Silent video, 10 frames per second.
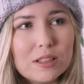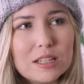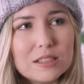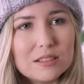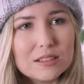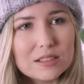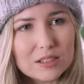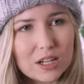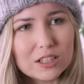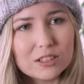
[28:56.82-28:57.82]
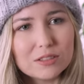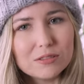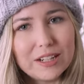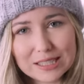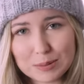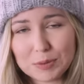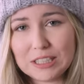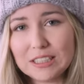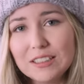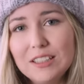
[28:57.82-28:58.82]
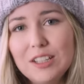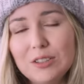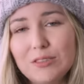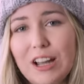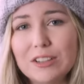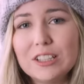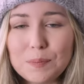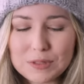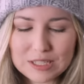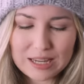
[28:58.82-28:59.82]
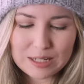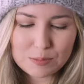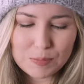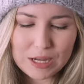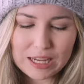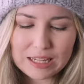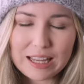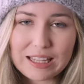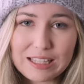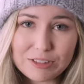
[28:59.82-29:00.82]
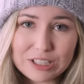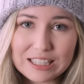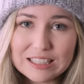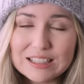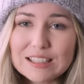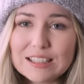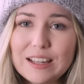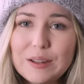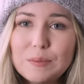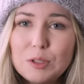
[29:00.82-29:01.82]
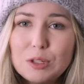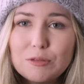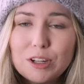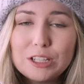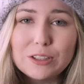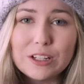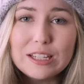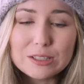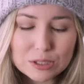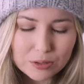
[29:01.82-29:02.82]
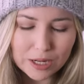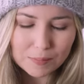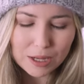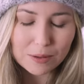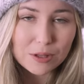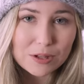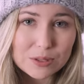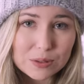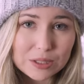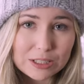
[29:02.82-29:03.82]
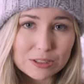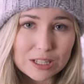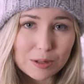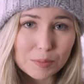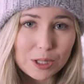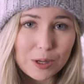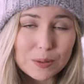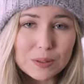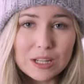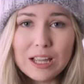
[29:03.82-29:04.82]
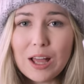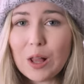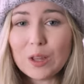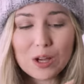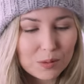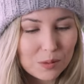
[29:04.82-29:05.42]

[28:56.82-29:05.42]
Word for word: a sock recipe, rather, designed by Evil Knits. Um, you can find her on Instagram. I will also link her down below, along